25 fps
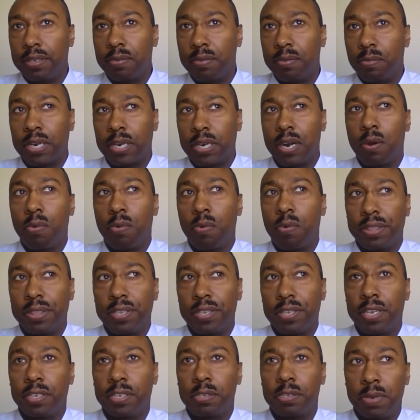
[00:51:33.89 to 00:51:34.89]
We're going to want the
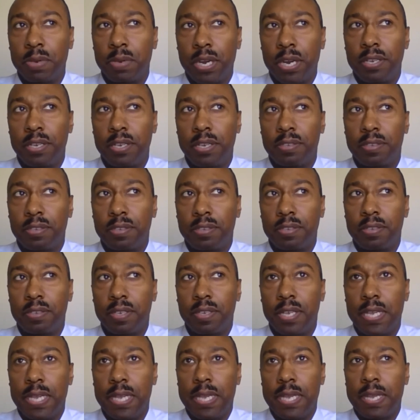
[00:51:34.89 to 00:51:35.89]
experience.
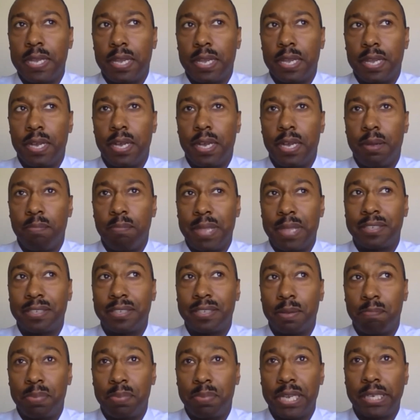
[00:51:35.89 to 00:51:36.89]
That's
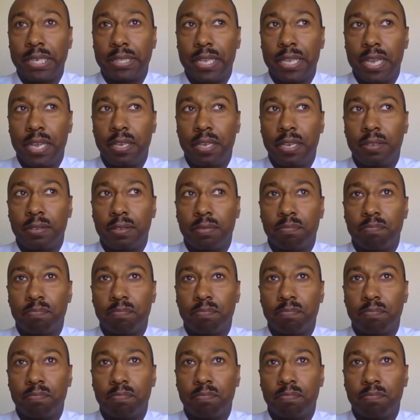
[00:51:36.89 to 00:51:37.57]
a big thing.